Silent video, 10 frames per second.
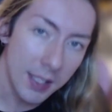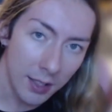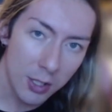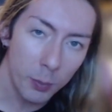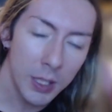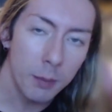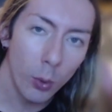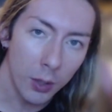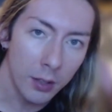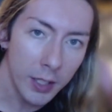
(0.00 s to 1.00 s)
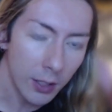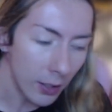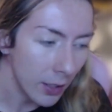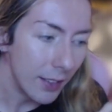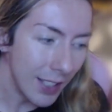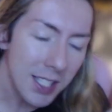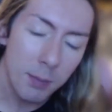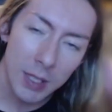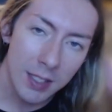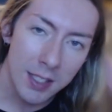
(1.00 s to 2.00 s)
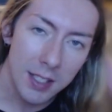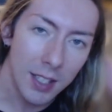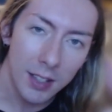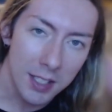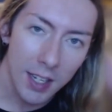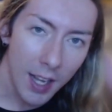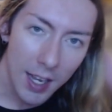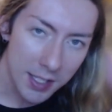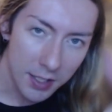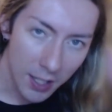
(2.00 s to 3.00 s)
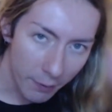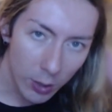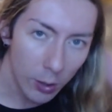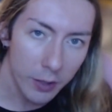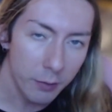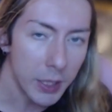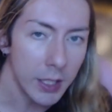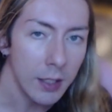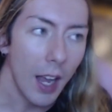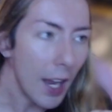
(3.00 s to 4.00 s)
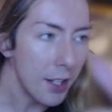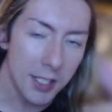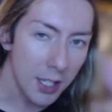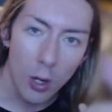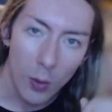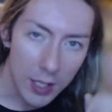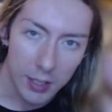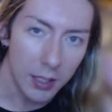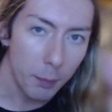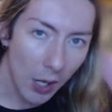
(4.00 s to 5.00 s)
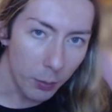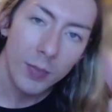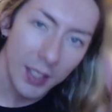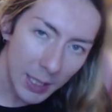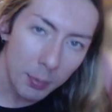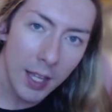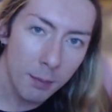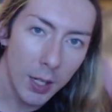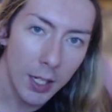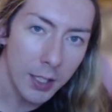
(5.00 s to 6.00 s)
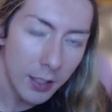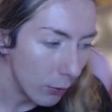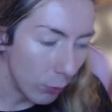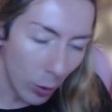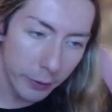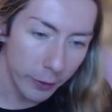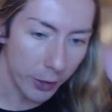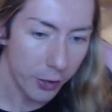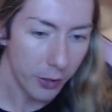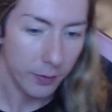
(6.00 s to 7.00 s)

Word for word: and this will be important later, this means that this guy has never heard of me and doesn't know anything about me. Keep that in mind. Roll the footage.